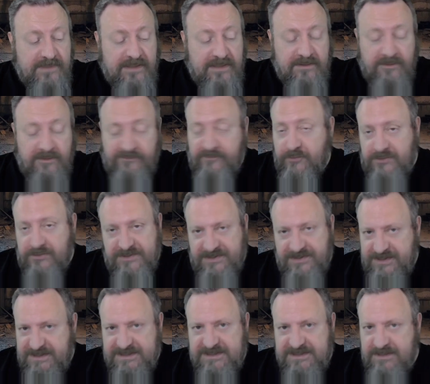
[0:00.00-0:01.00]
of course,
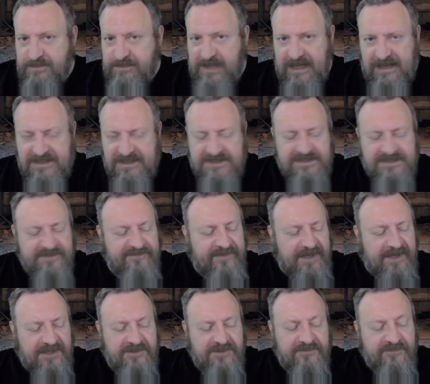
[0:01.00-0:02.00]
this is the balancing
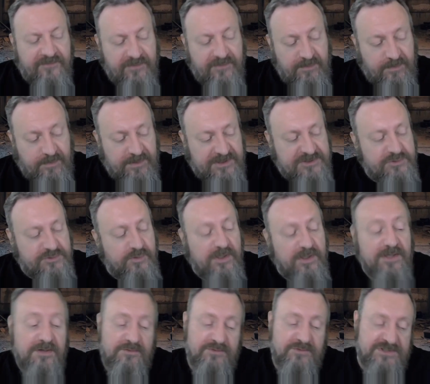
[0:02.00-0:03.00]
factor for the
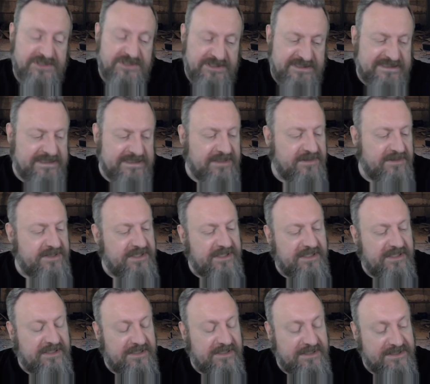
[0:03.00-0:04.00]
+1, which I still
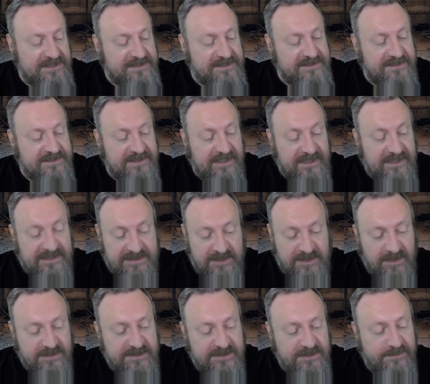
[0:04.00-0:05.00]
think is
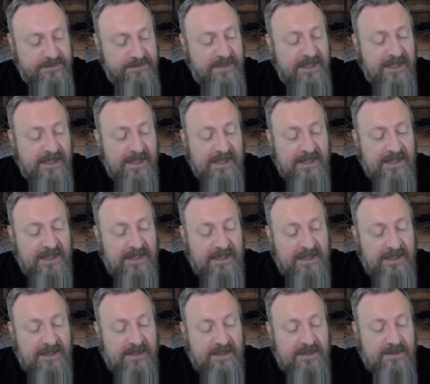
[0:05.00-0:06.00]
awesome.
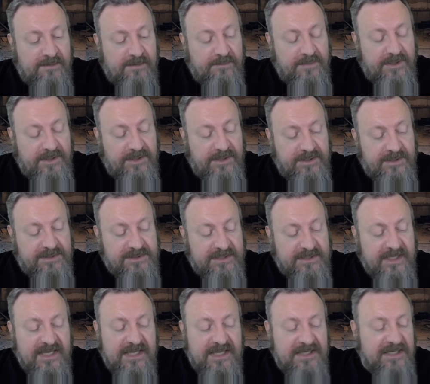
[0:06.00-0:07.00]
But
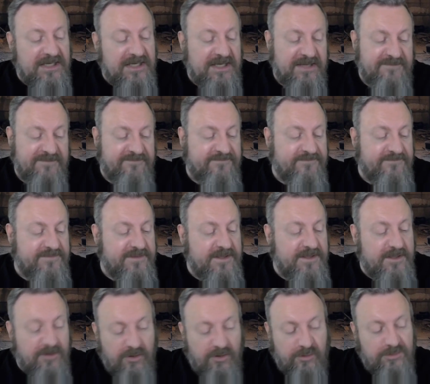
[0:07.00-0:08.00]
again, if
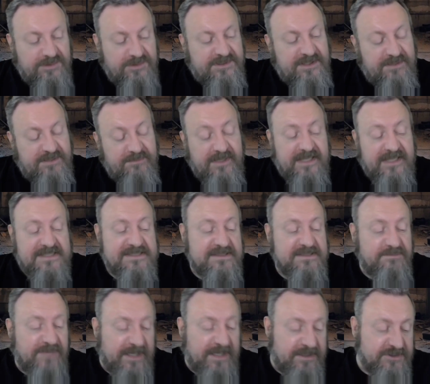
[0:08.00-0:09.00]
the whole team gets
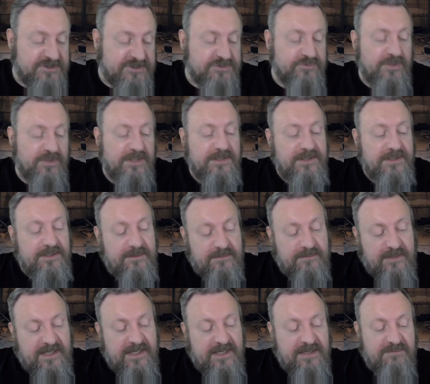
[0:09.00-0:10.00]
the
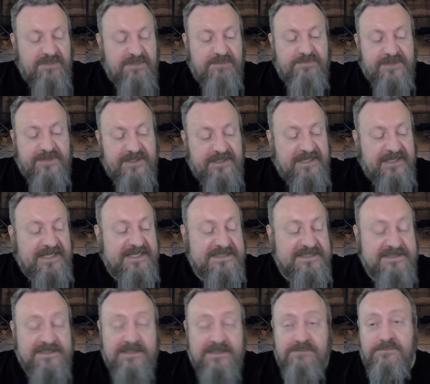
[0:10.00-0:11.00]
-1, can be
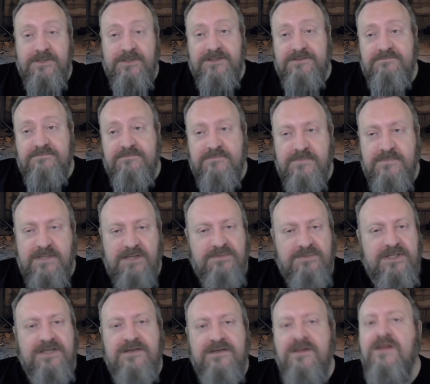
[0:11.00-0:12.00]
penalizing. But I
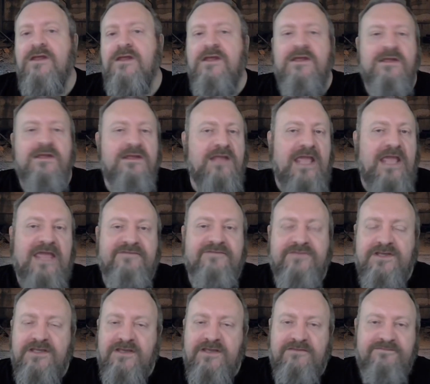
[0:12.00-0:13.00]
mean,
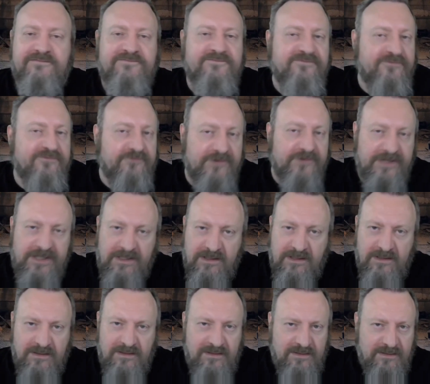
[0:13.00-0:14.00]
having a free
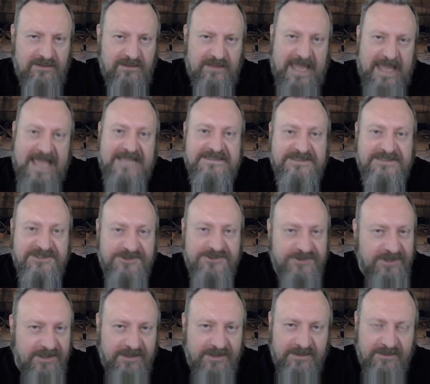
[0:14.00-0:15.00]

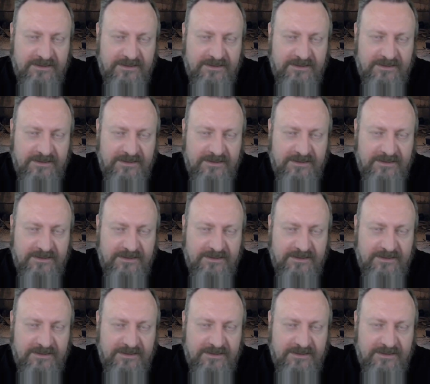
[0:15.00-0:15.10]
extra